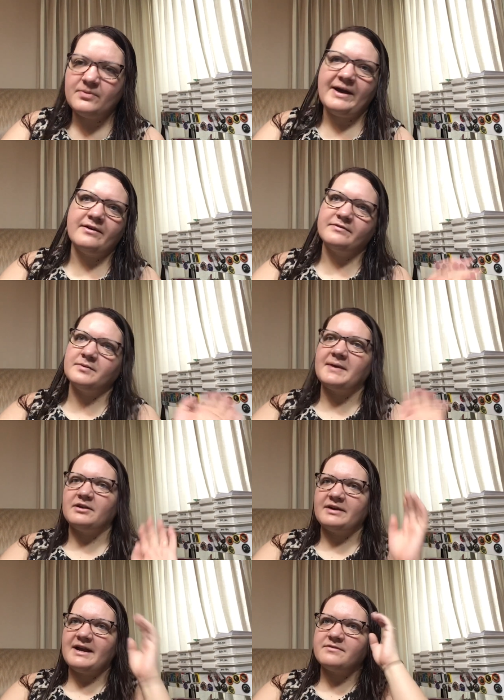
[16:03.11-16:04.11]
However, my
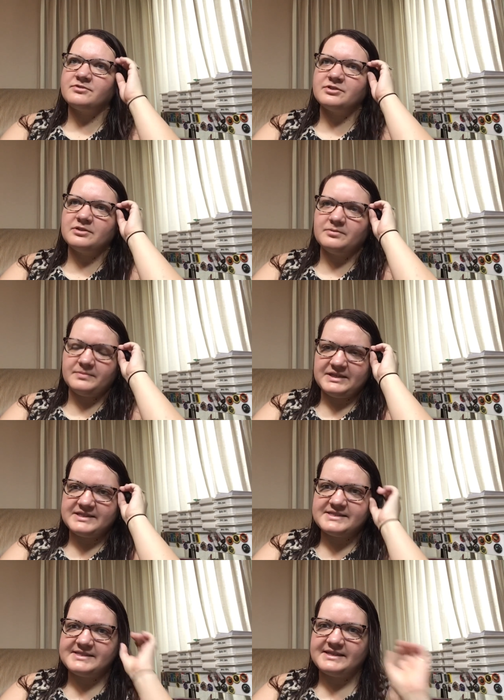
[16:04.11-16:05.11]
craft room is
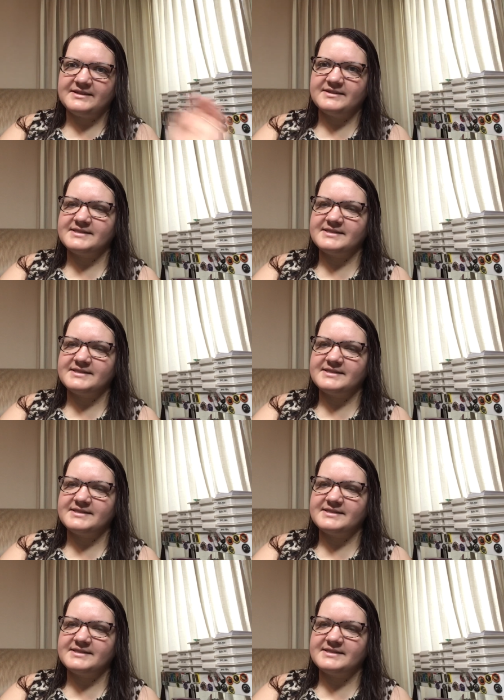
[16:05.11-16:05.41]
still